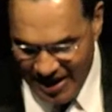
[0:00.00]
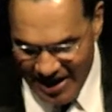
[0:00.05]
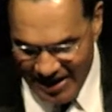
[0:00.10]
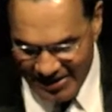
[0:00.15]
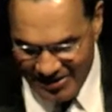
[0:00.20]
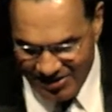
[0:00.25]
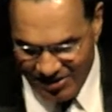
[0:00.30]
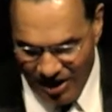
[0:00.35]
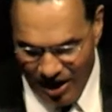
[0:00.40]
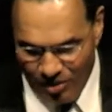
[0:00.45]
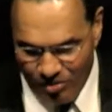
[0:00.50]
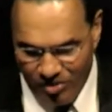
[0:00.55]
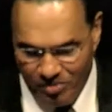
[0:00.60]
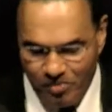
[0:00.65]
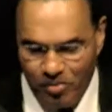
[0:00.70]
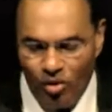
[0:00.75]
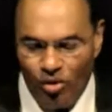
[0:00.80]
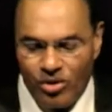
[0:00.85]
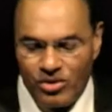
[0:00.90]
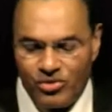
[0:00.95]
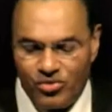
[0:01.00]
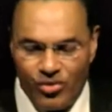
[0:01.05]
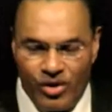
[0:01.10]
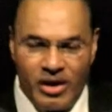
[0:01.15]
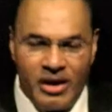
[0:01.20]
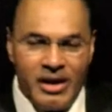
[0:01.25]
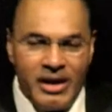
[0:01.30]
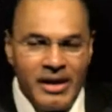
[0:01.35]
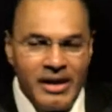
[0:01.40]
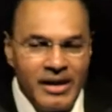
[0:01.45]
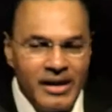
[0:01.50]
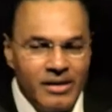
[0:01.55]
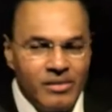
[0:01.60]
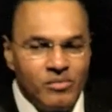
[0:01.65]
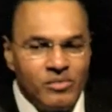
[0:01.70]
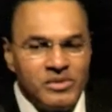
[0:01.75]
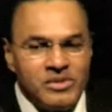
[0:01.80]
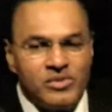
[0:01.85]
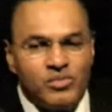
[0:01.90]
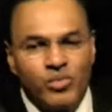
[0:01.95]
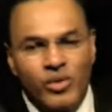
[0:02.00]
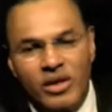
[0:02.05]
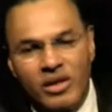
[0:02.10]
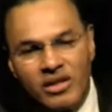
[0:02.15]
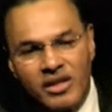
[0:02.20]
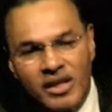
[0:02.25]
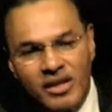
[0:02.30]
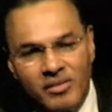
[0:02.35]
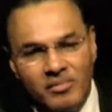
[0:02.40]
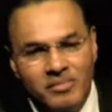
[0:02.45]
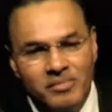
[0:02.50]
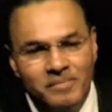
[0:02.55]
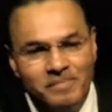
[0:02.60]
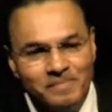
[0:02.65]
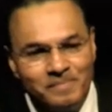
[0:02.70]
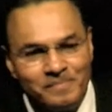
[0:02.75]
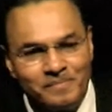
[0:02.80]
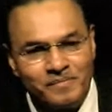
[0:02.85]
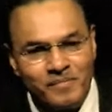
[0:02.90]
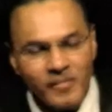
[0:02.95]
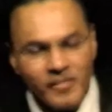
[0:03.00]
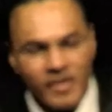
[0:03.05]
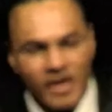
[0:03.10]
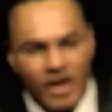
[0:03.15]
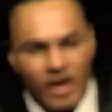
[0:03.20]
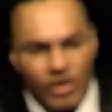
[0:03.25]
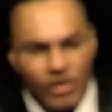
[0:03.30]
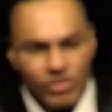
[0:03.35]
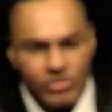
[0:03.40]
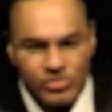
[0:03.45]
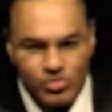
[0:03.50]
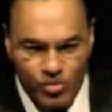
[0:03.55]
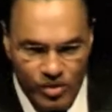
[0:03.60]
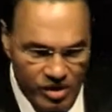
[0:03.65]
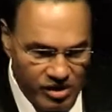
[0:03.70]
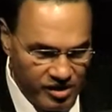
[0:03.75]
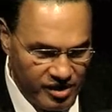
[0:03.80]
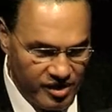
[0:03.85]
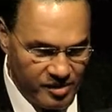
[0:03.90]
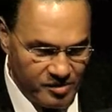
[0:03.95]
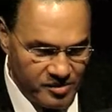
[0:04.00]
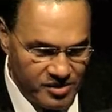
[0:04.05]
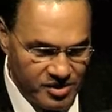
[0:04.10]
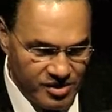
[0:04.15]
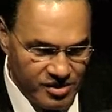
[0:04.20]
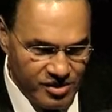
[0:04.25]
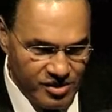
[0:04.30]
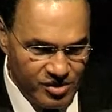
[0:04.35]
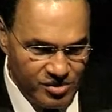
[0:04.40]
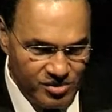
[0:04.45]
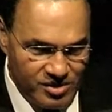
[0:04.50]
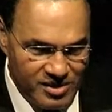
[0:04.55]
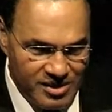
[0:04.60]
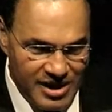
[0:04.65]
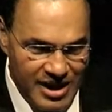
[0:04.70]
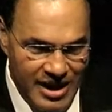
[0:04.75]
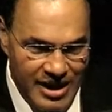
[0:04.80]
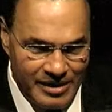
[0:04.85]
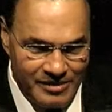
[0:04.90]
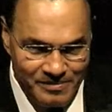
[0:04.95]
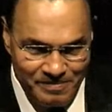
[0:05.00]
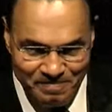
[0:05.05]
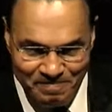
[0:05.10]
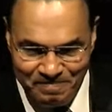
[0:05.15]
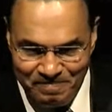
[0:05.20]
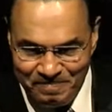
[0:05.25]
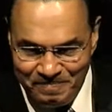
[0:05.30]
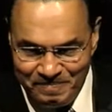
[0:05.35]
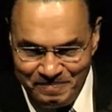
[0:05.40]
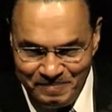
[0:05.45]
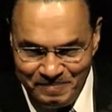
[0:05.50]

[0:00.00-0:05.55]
I start with poetry. It was William Carlos Williams who said,